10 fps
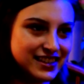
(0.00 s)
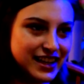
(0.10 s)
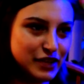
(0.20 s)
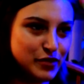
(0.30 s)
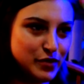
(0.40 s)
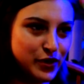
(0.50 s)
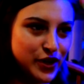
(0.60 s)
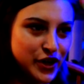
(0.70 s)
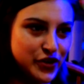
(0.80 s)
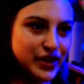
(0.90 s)
Like, people
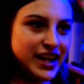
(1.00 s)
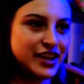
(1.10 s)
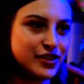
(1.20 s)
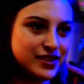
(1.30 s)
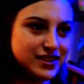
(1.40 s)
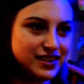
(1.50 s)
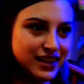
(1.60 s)
are creators,